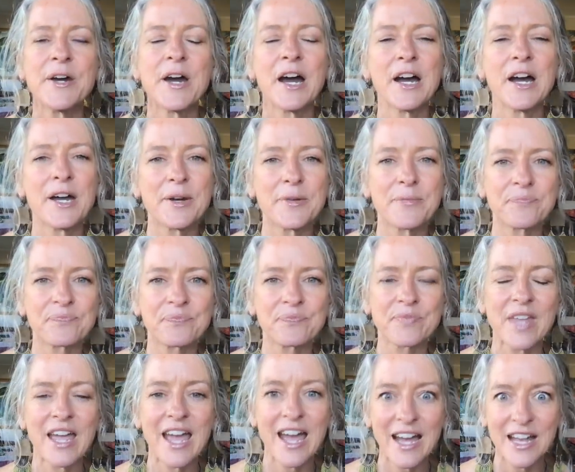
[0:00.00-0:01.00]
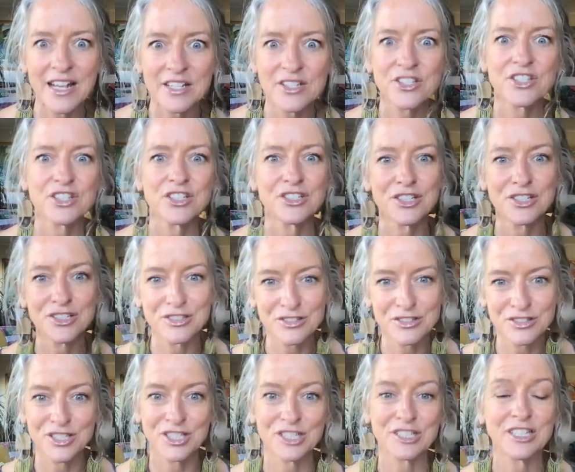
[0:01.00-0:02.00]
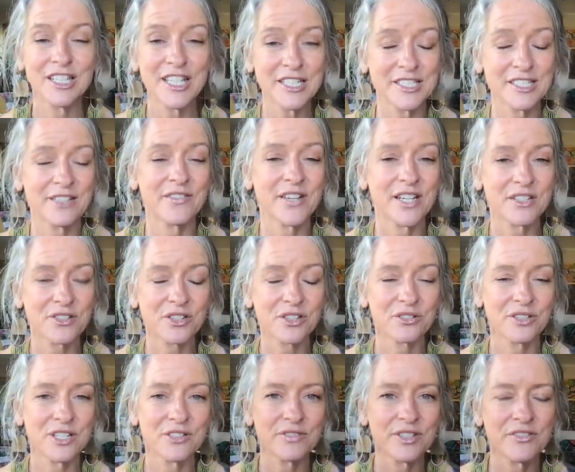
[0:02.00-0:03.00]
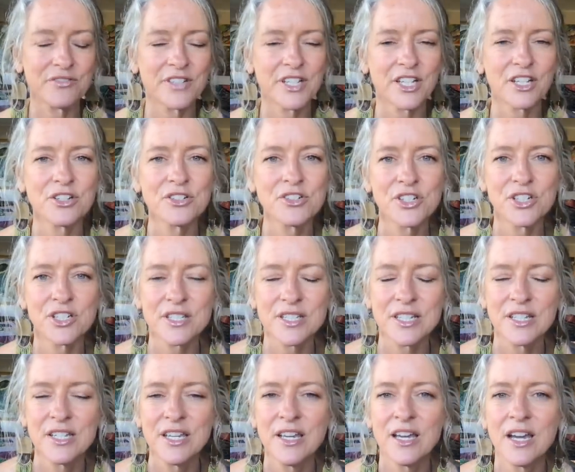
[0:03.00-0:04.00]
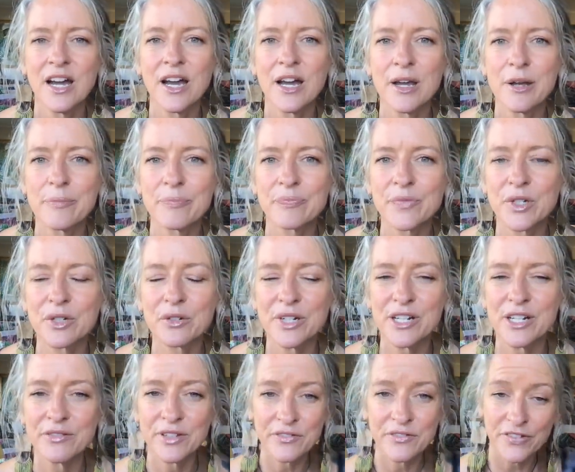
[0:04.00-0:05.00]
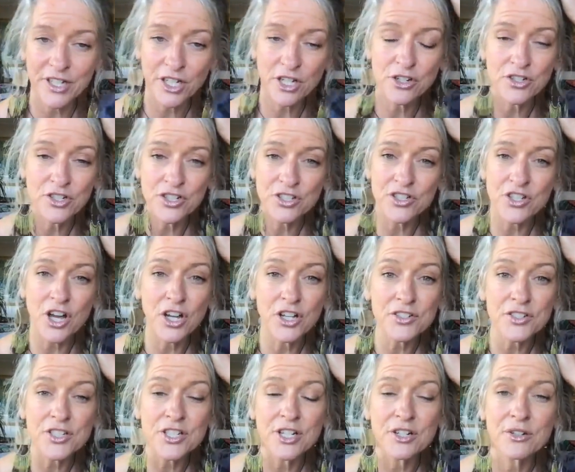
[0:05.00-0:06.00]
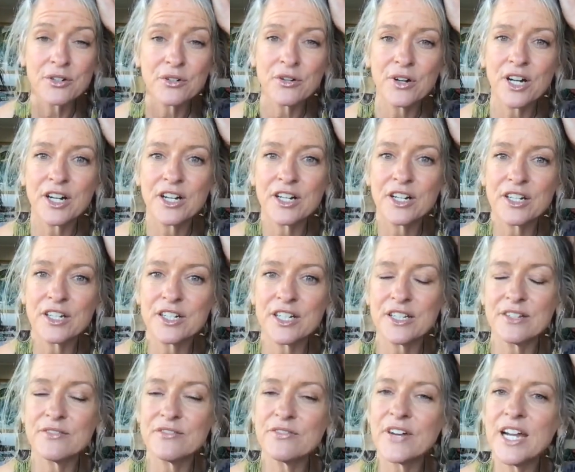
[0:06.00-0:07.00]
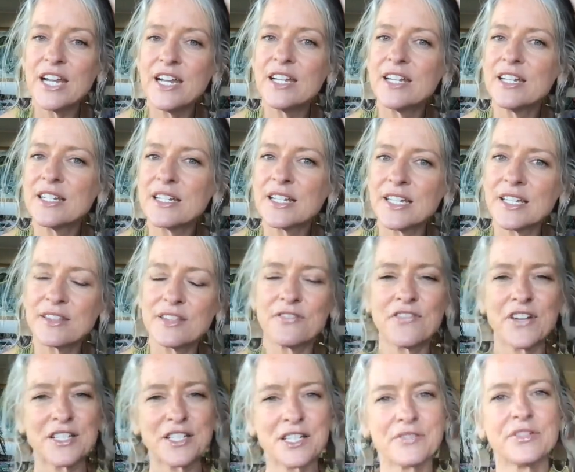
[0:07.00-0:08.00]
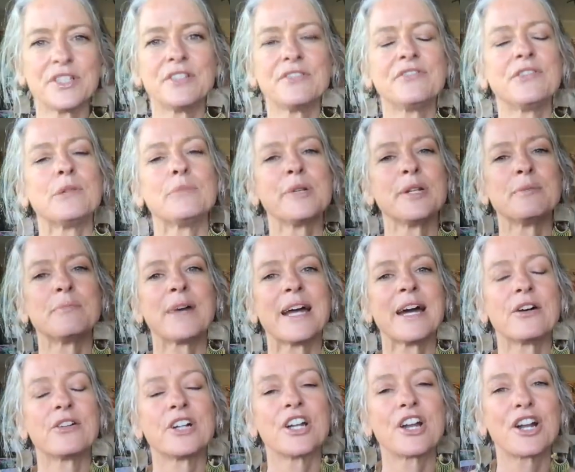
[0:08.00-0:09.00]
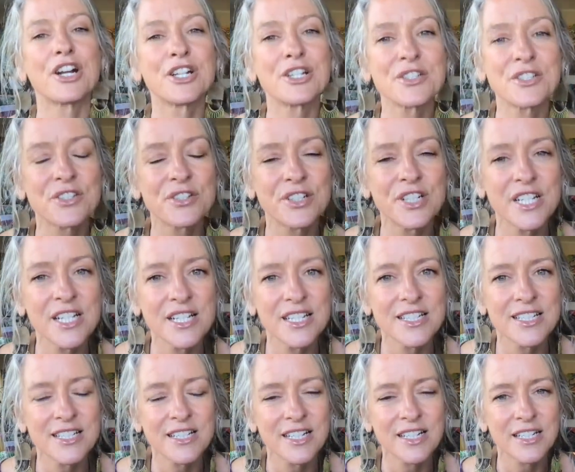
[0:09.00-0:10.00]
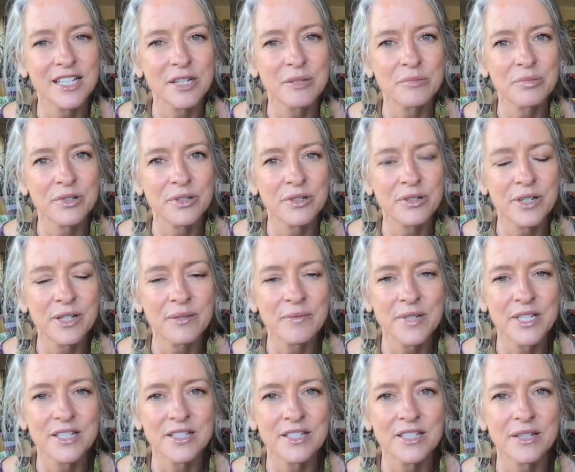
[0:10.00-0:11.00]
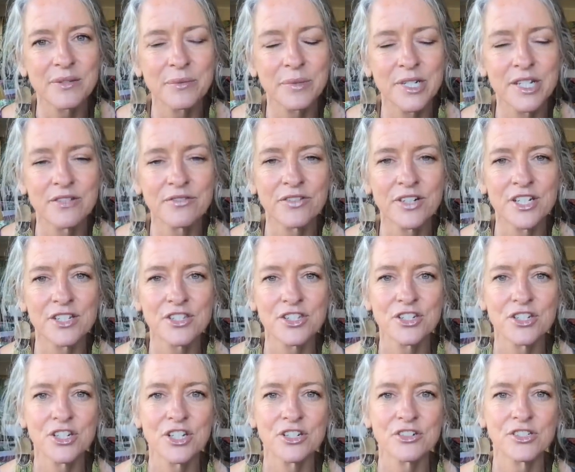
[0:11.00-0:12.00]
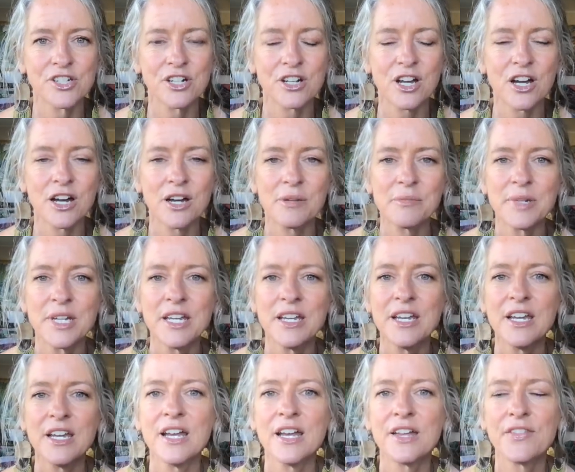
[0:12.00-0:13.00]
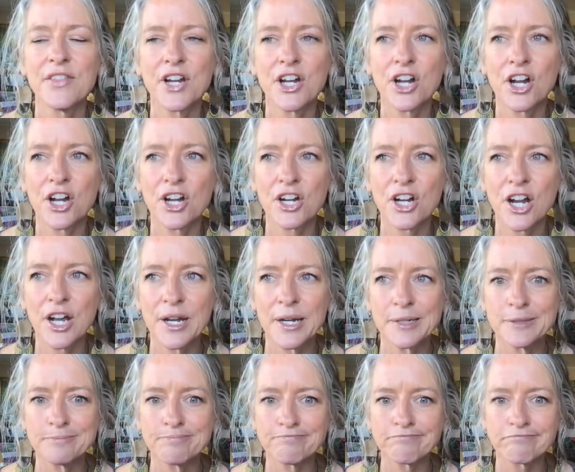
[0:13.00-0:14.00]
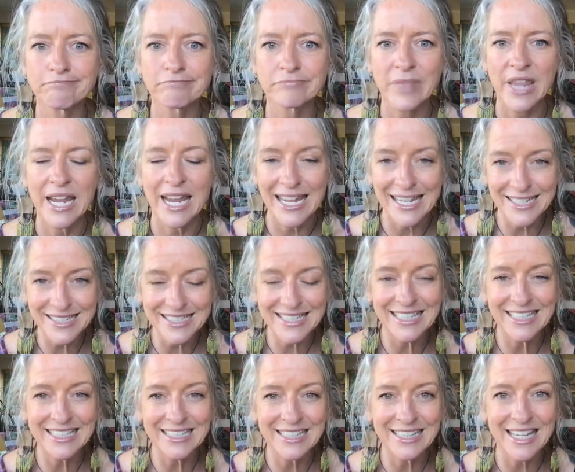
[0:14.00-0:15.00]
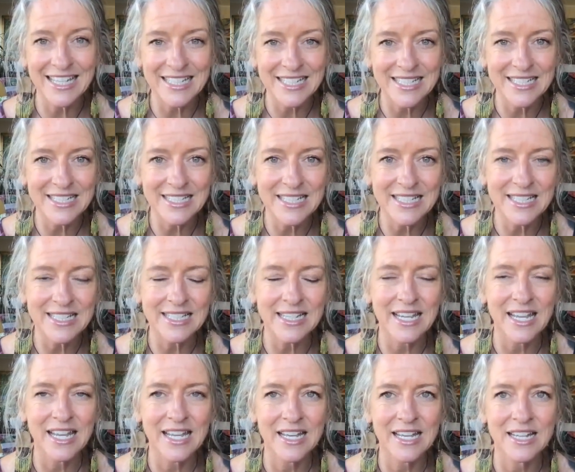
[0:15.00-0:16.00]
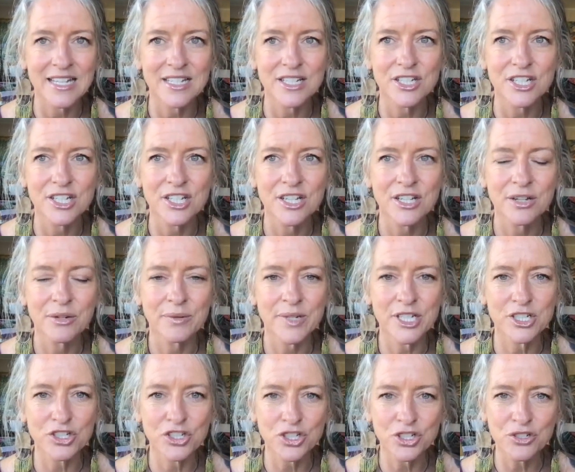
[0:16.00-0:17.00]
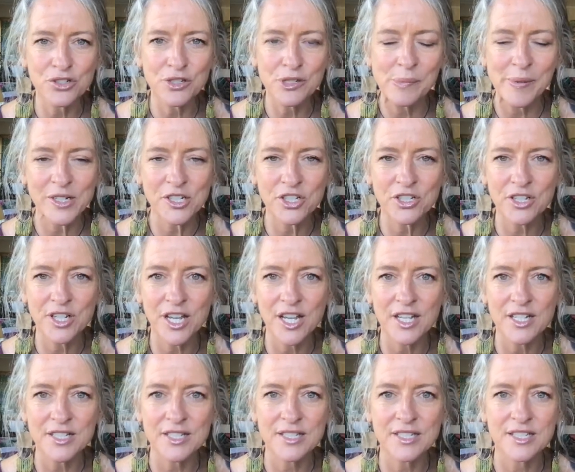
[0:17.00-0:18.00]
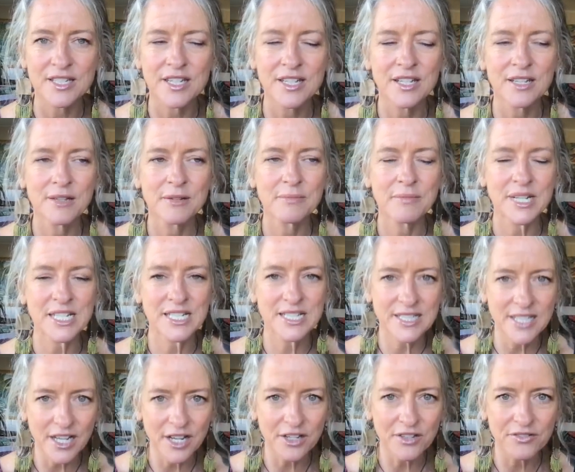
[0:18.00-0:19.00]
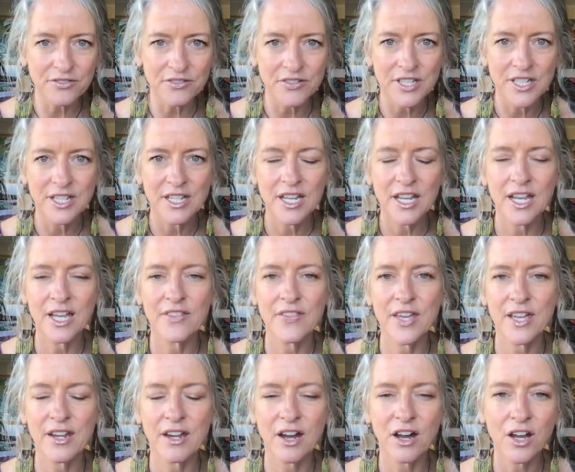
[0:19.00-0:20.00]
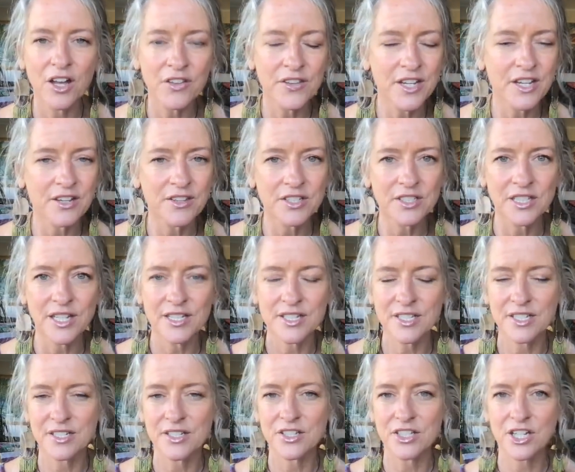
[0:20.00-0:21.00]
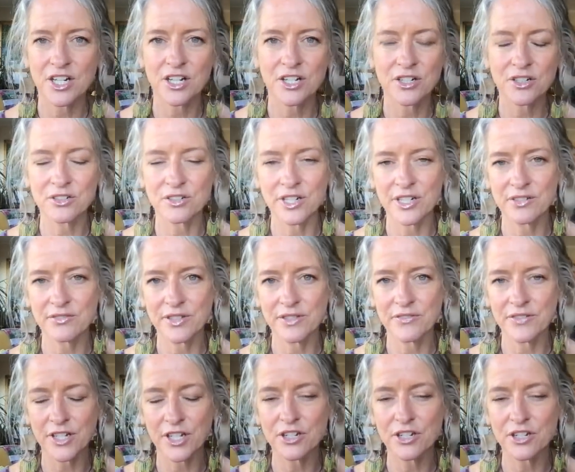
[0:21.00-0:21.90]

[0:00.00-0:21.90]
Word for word: um, as the collective as creatively fit coaches um, creatively fit coaches also are invited like the festival of feminine power and artistry is an online program that's at WhitneyFreyaStudio.com. there are um, 18 lessons, and we had two special guests, myself, and then all the other lessons are creatively fit